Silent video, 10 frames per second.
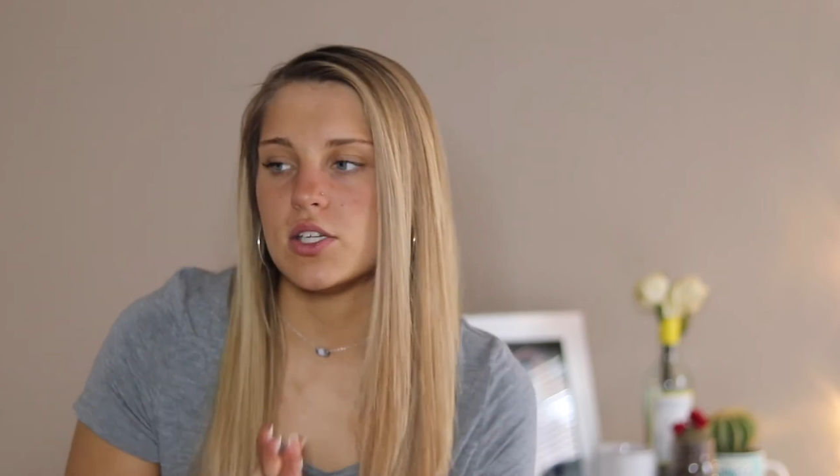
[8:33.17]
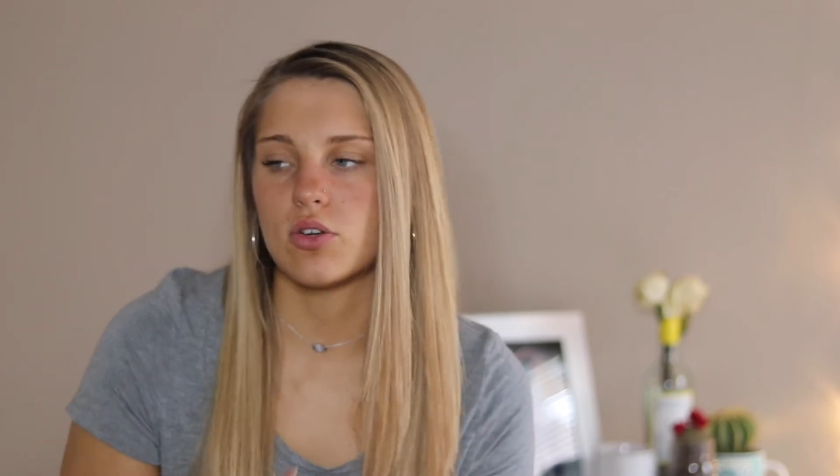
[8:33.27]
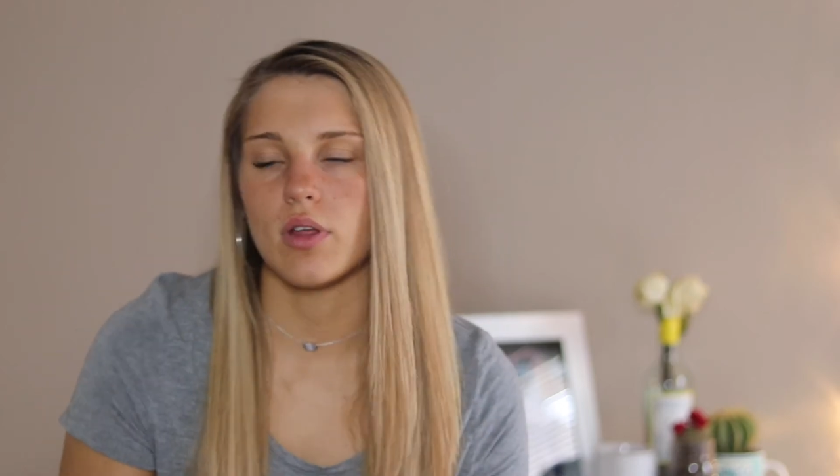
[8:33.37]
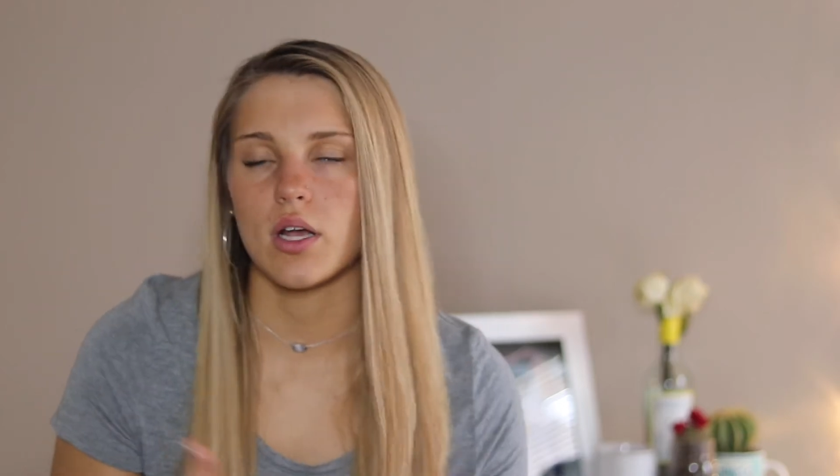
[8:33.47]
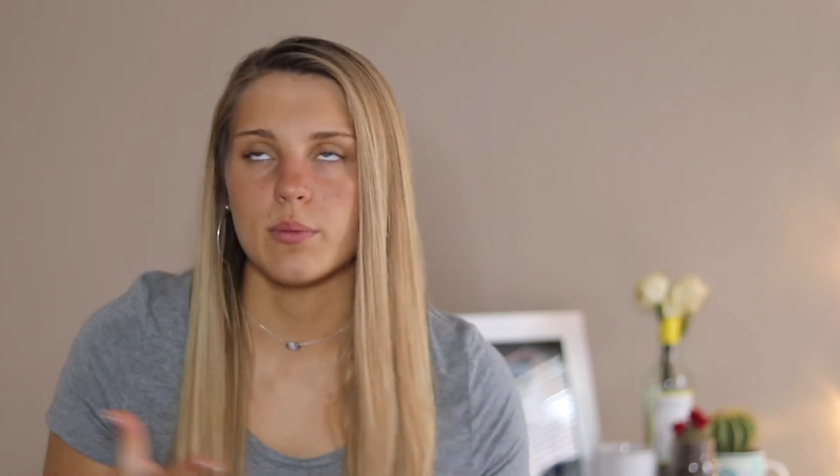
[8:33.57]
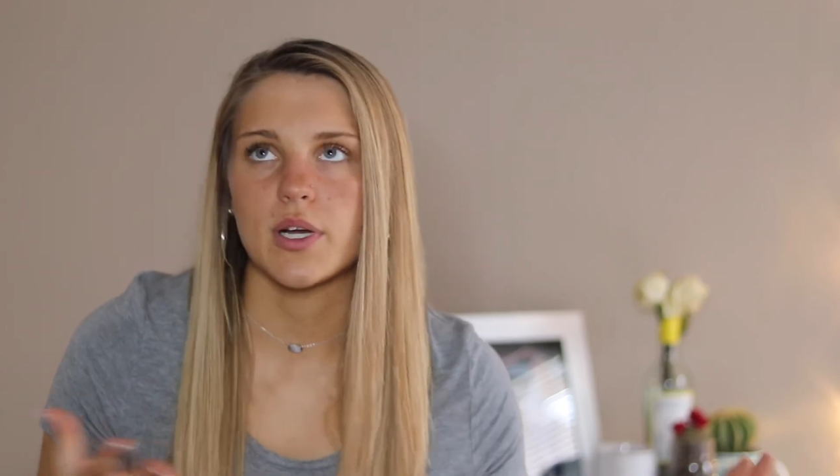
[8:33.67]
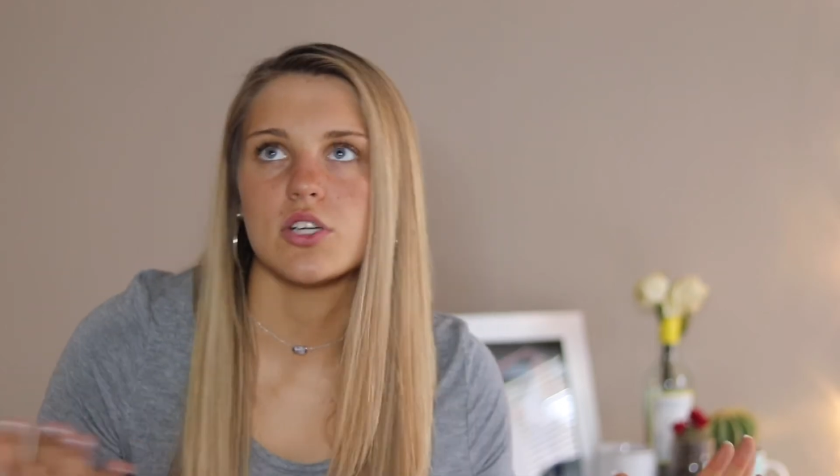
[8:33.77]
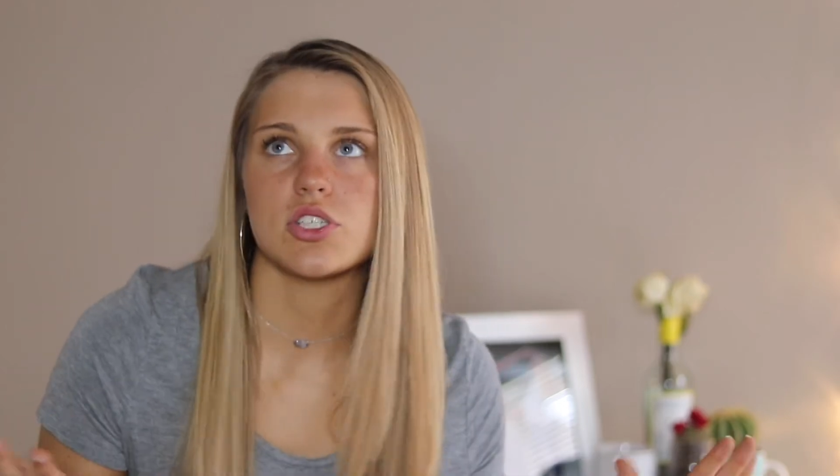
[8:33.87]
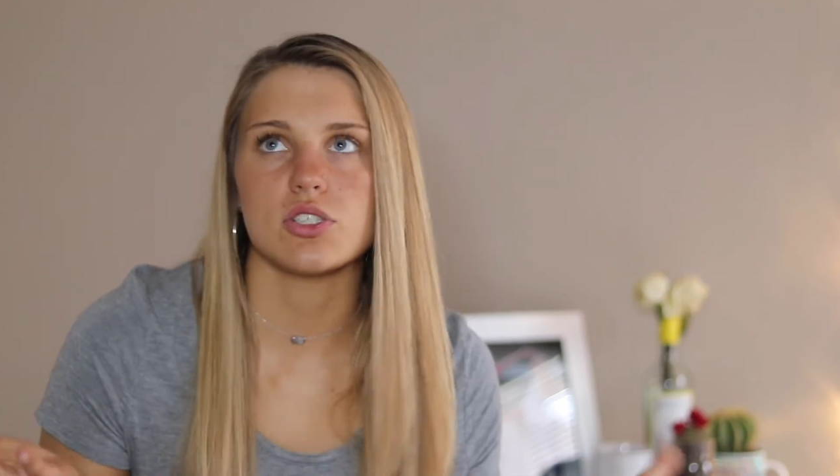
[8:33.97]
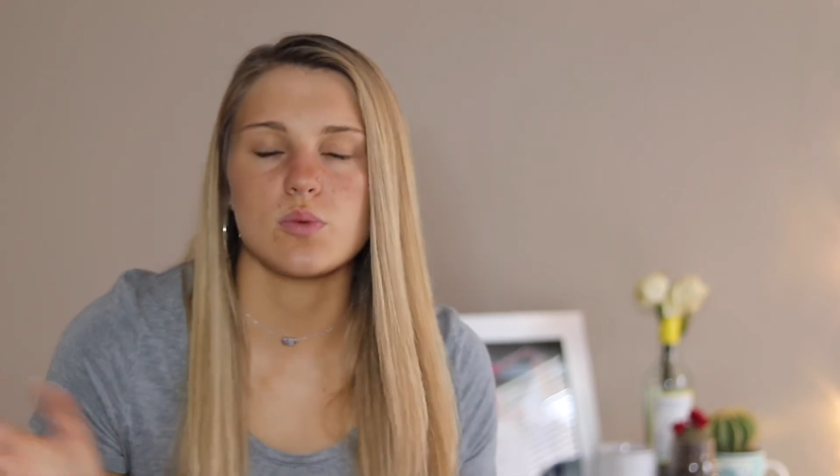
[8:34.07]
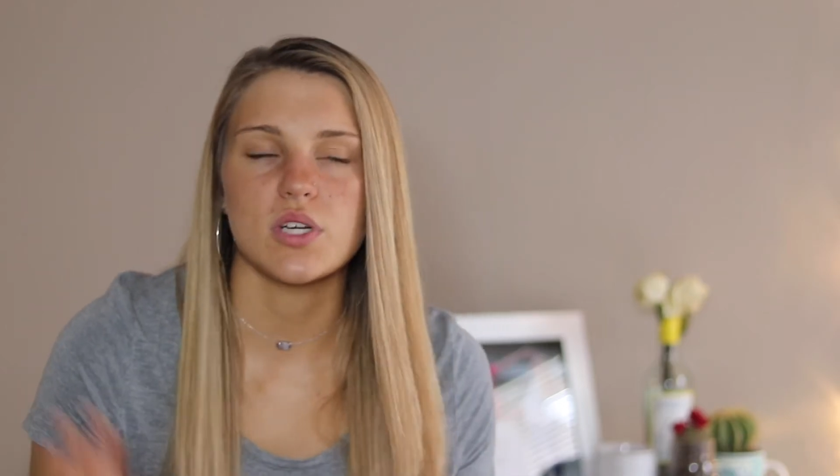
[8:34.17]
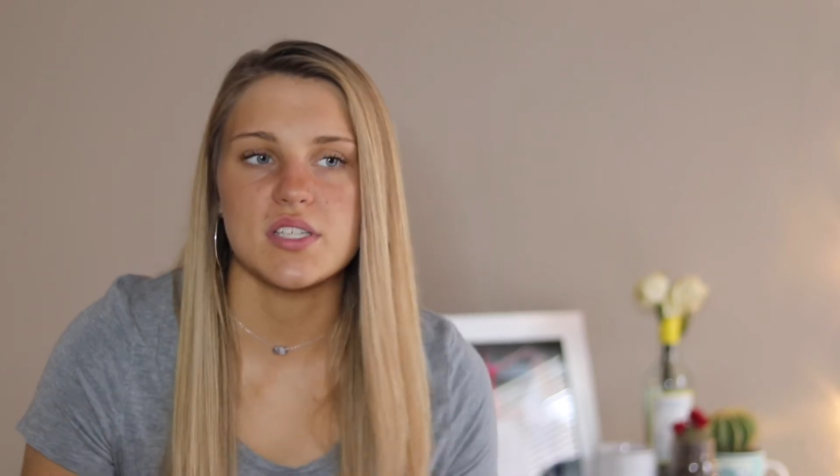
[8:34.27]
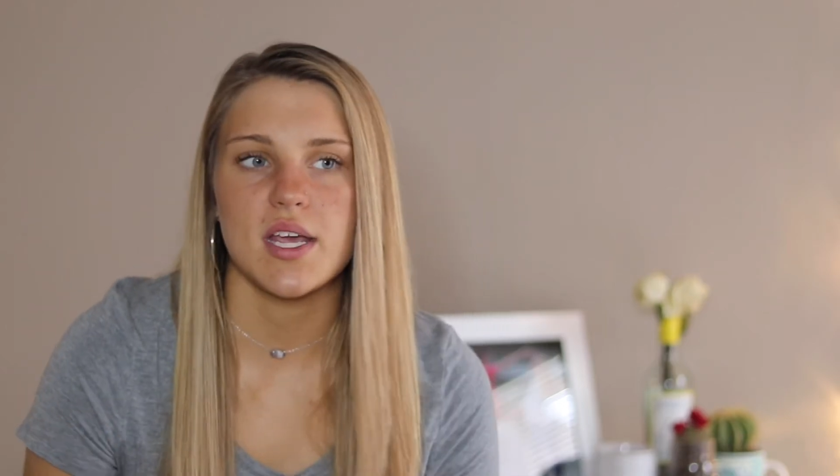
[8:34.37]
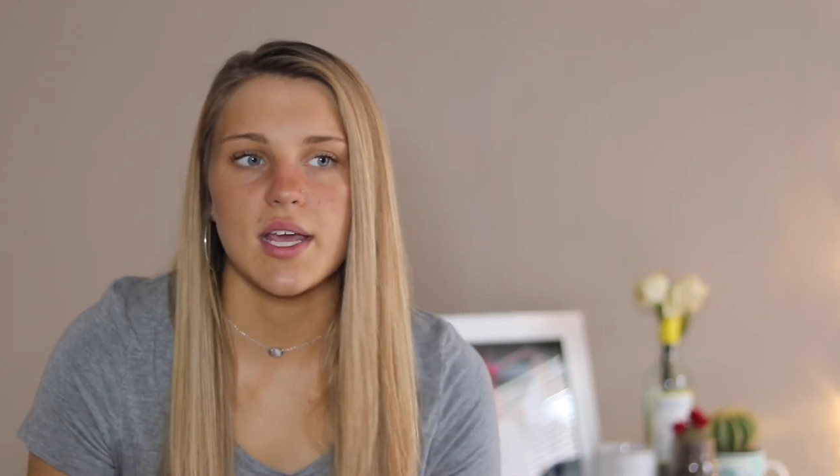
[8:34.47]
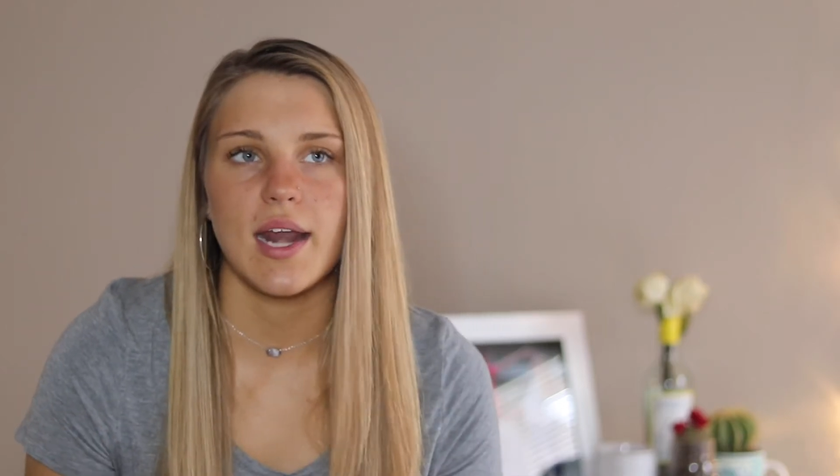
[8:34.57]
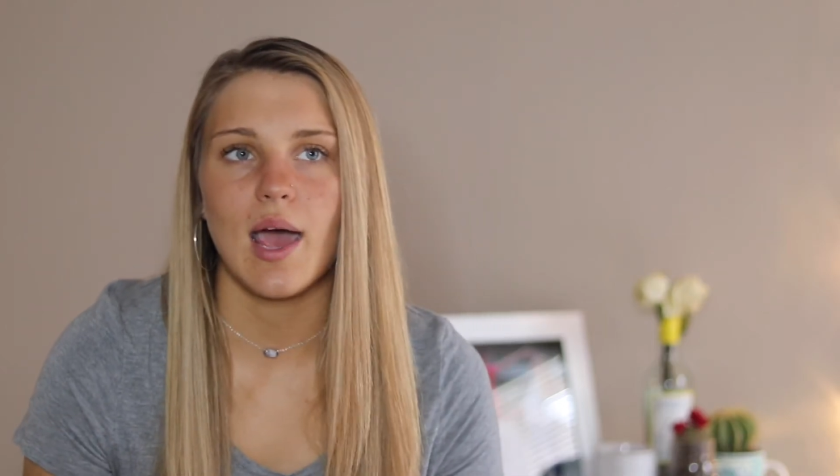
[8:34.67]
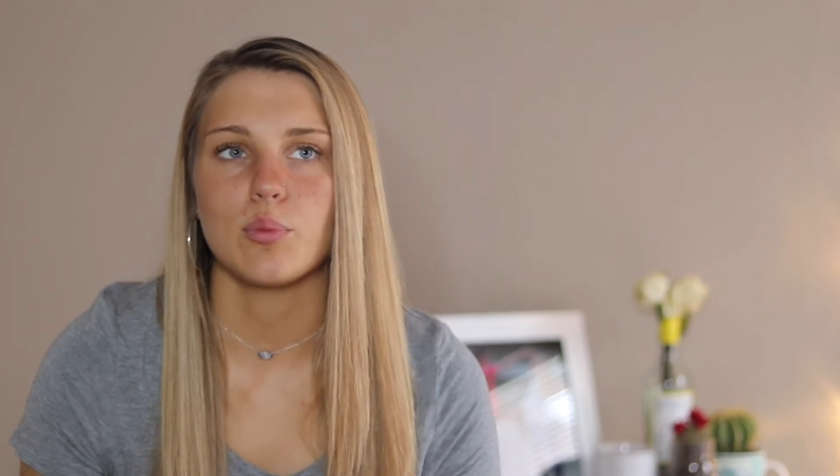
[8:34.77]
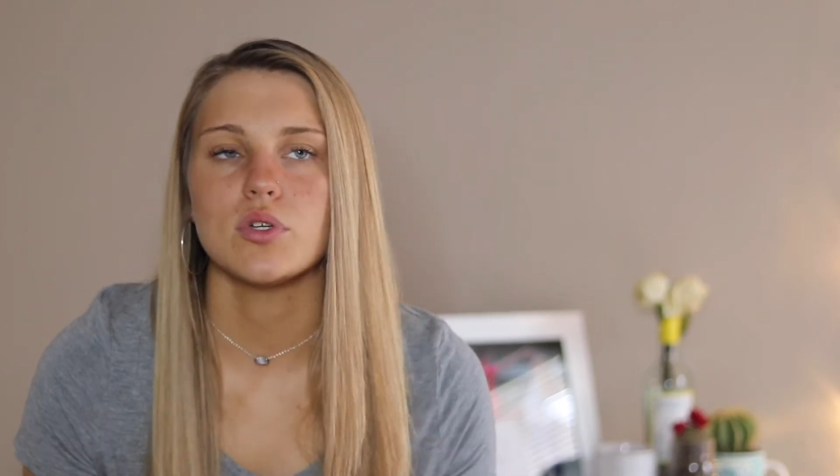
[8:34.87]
you're like, oh my gosh, I just want to take a nap.